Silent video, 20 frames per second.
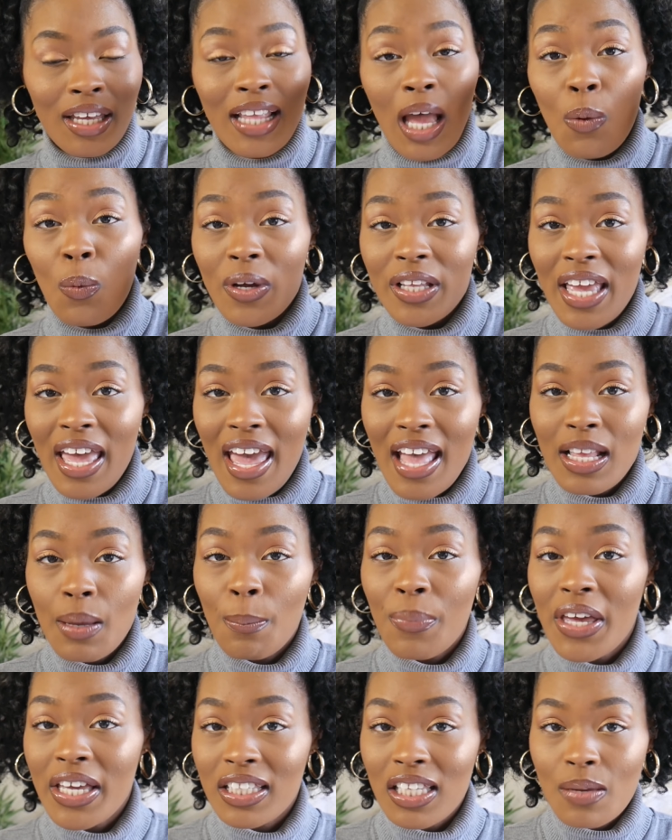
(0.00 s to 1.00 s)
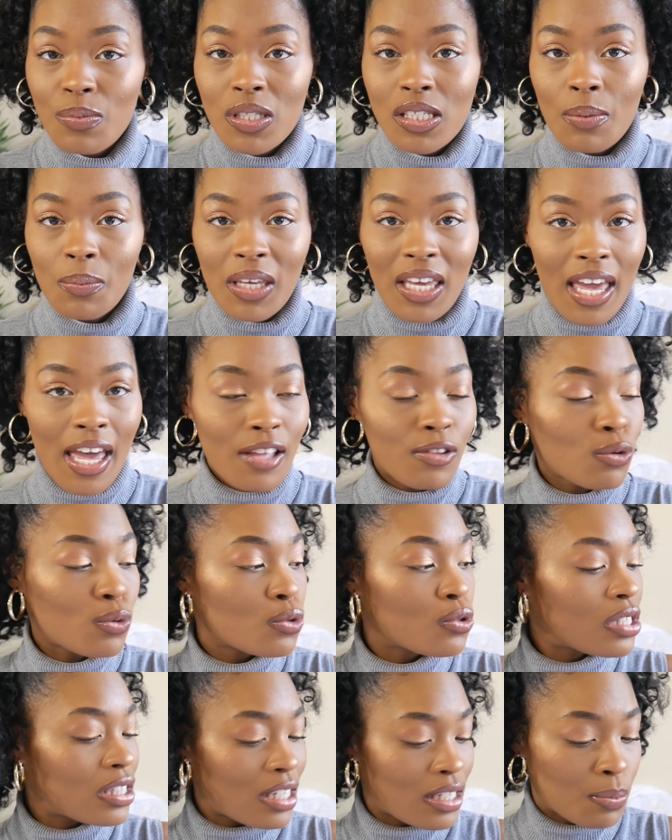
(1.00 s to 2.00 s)
And I went ahead and picked up some
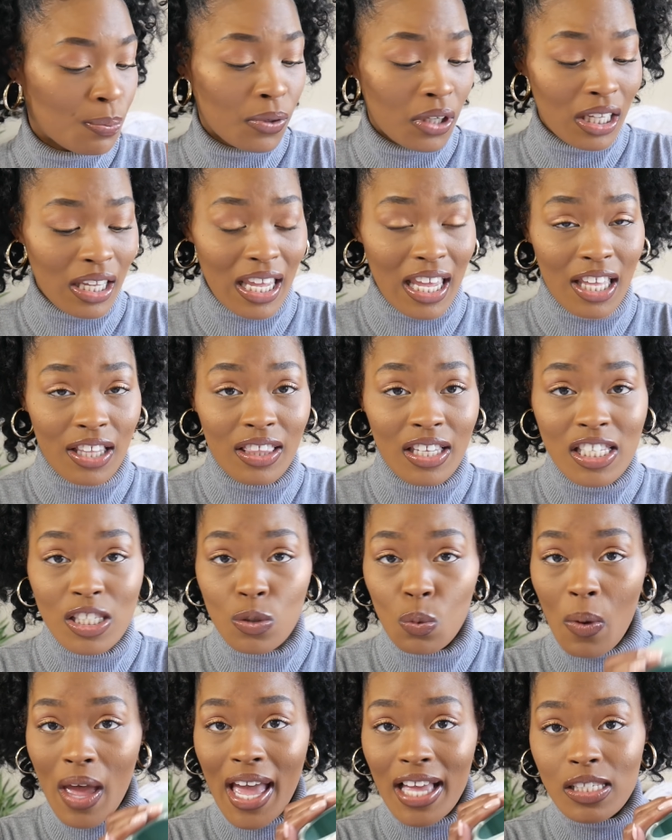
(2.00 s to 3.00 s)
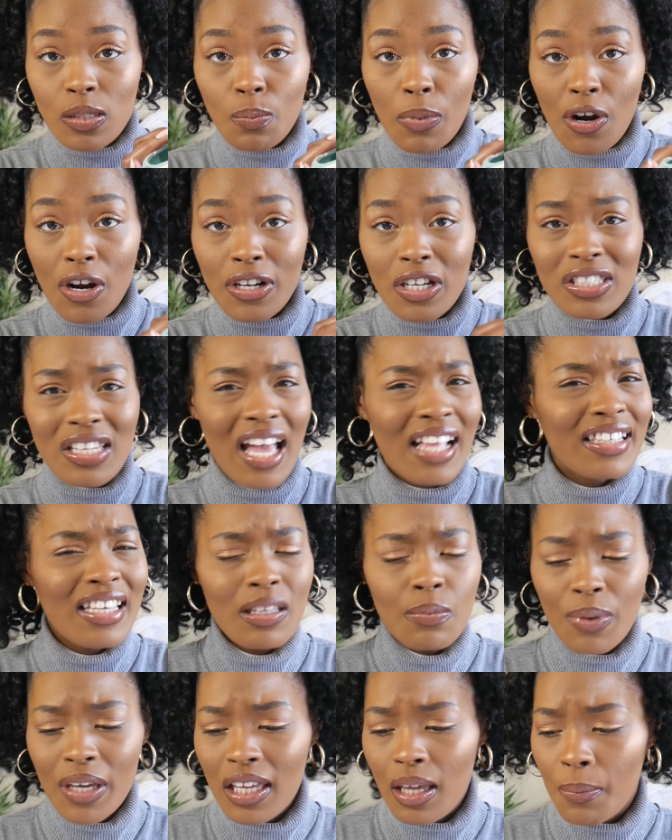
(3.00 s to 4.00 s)
candles to put in these wax burners. I
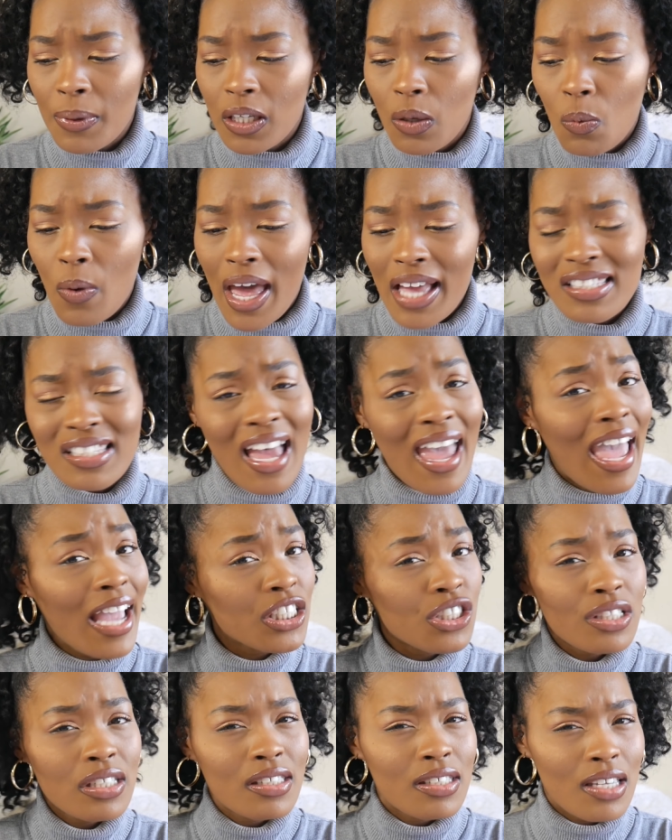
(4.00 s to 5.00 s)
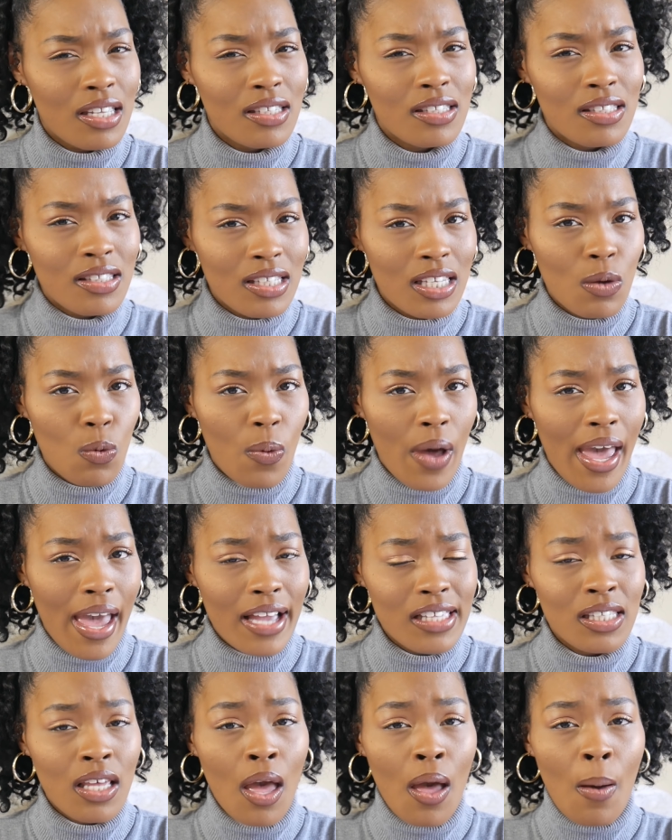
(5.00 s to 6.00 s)
didn't pick up any wax. I actually didn't see
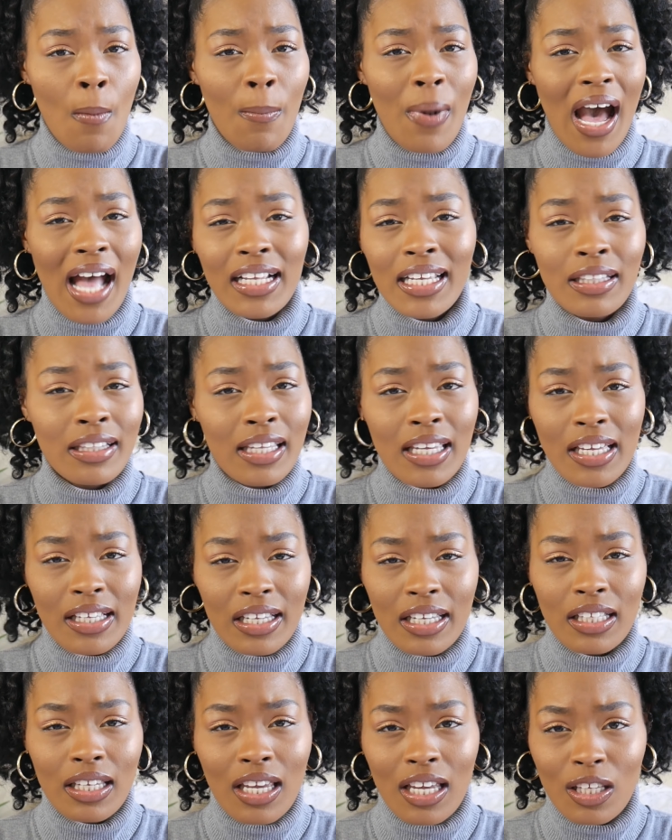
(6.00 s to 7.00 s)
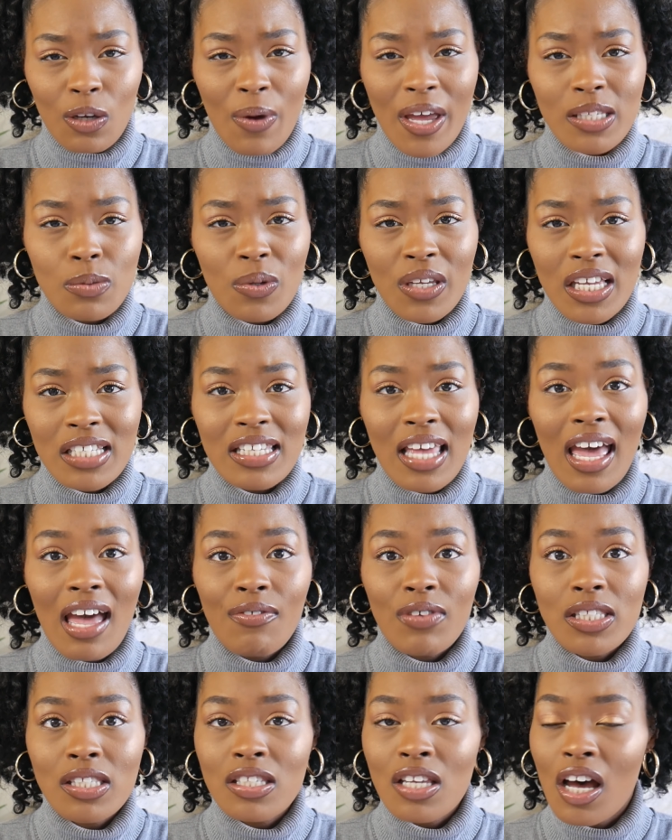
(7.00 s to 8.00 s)
wax, but I didn't need any anyways because I
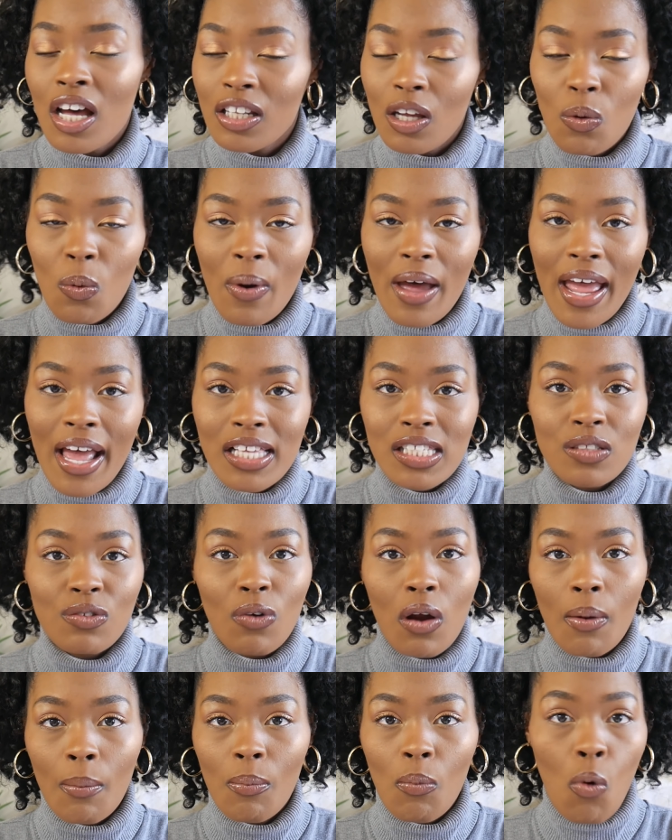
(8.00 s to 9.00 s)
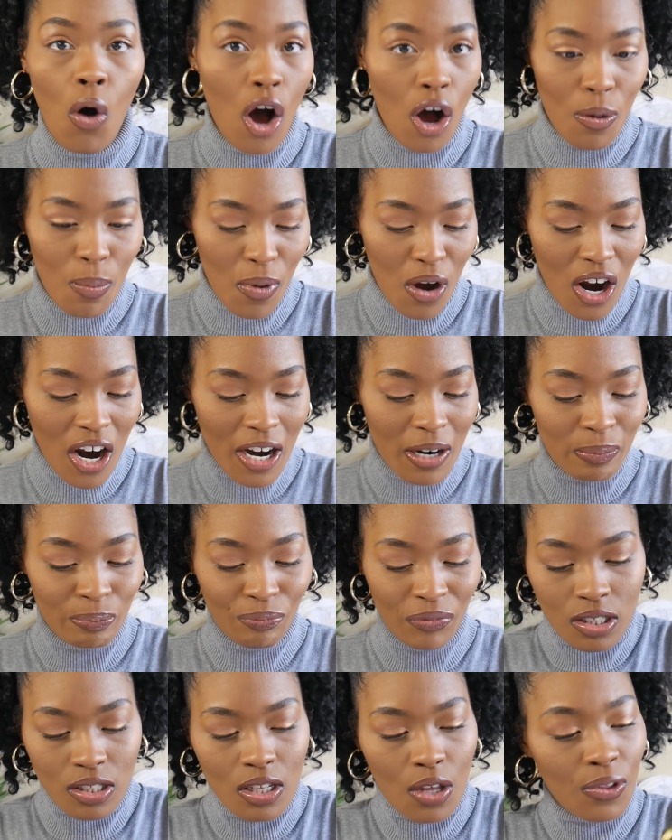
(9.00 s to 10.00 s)
have a ton of wax from Walmart.
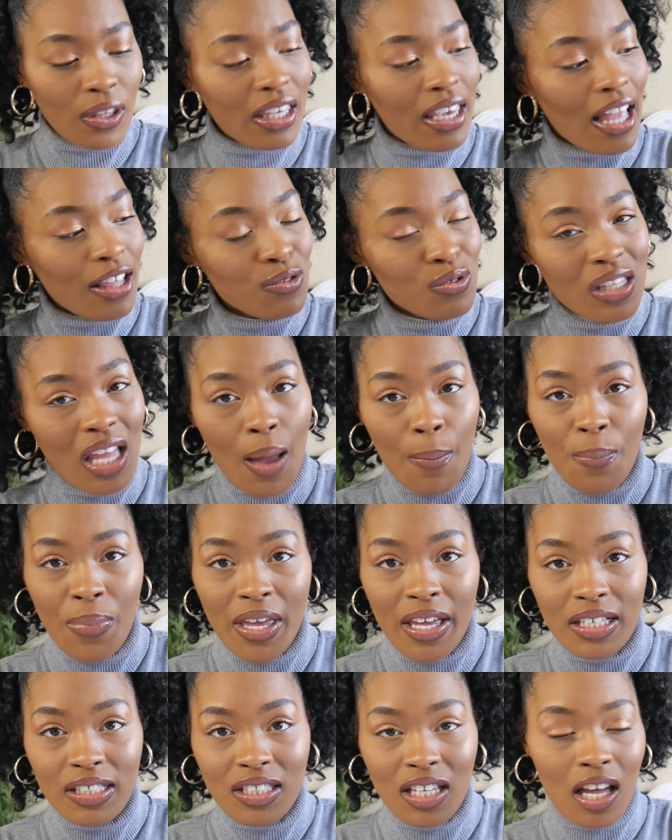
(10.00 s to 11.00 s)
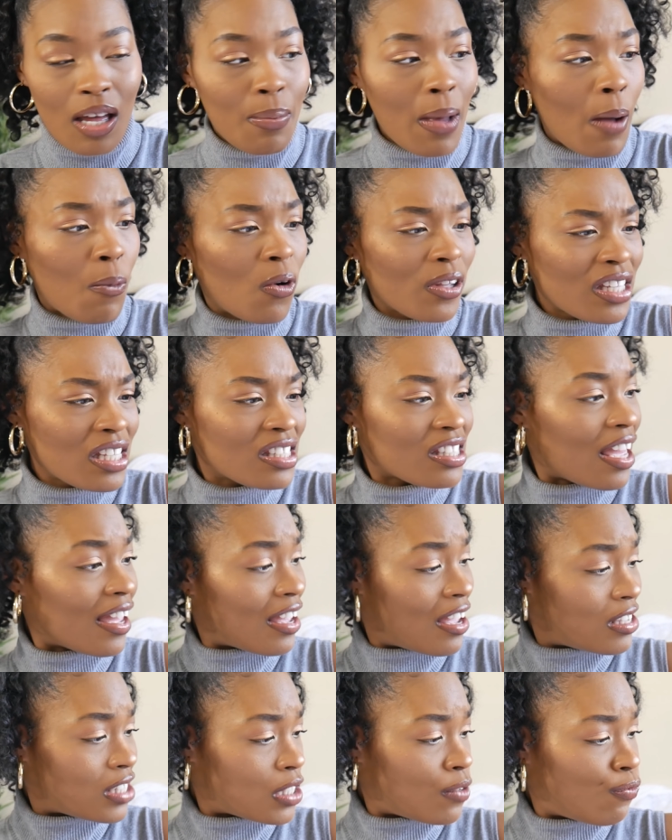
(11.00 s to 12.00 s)
So the candles I picked up, I want to say
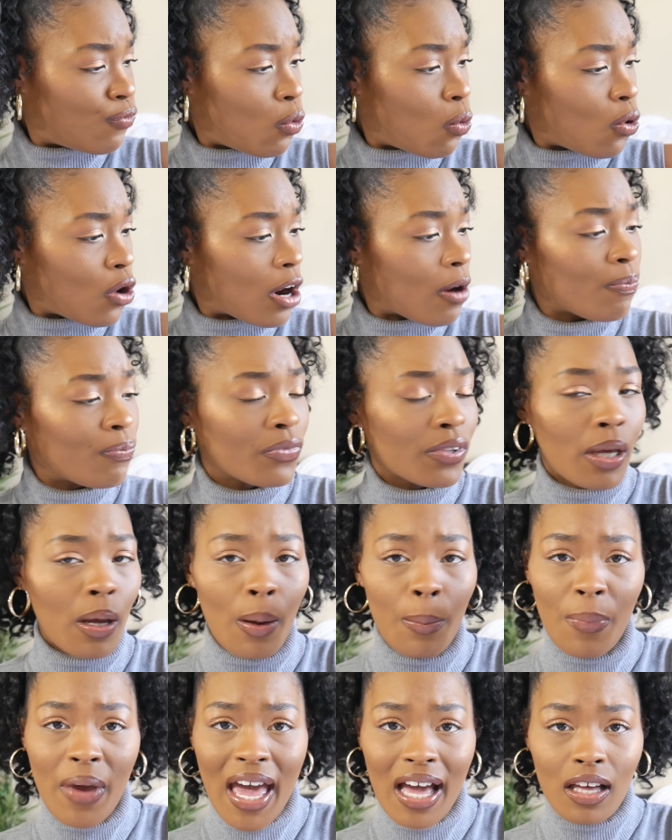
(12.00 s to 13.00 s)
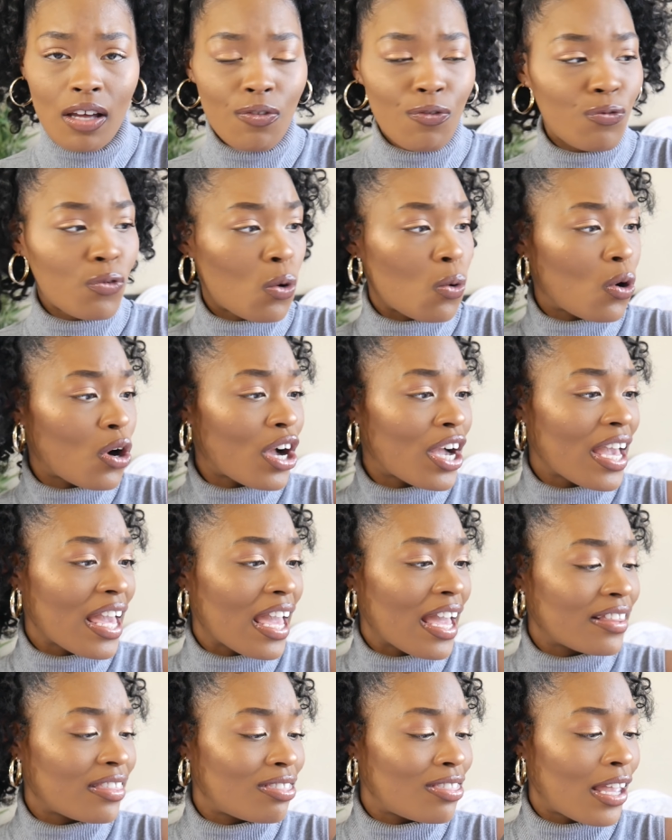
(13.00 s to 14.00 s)
it's four. A pack of four
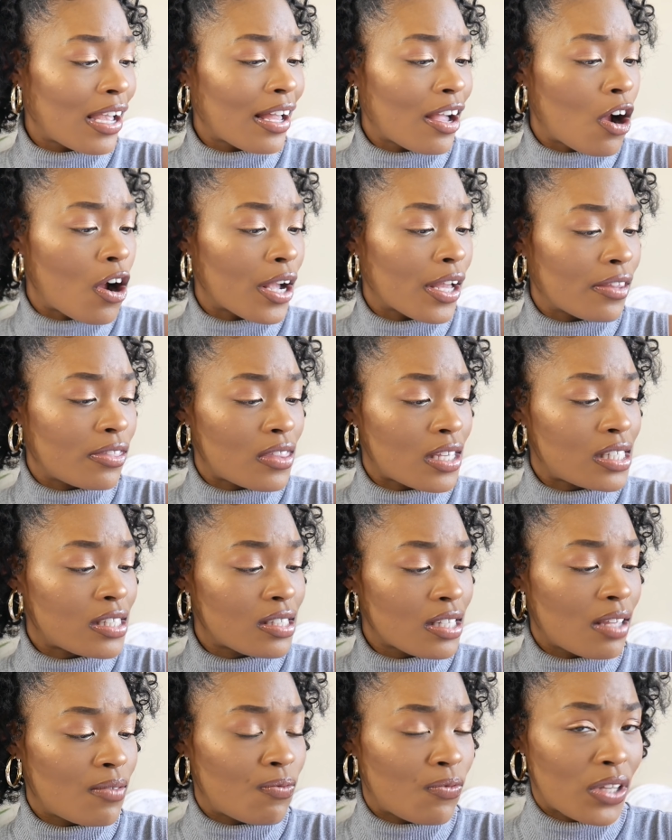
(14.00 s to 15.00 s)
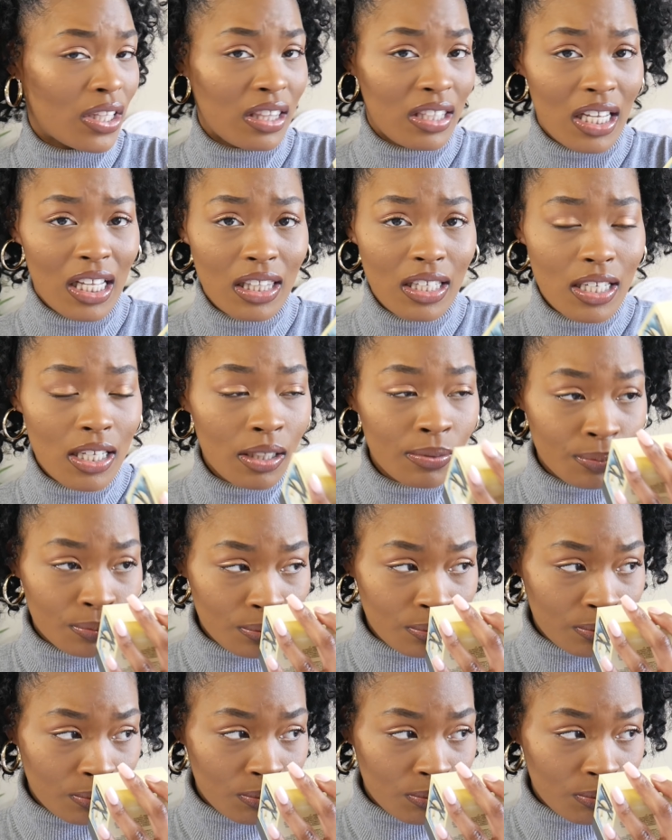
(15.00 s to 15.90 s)
and they are in the scent vanilla.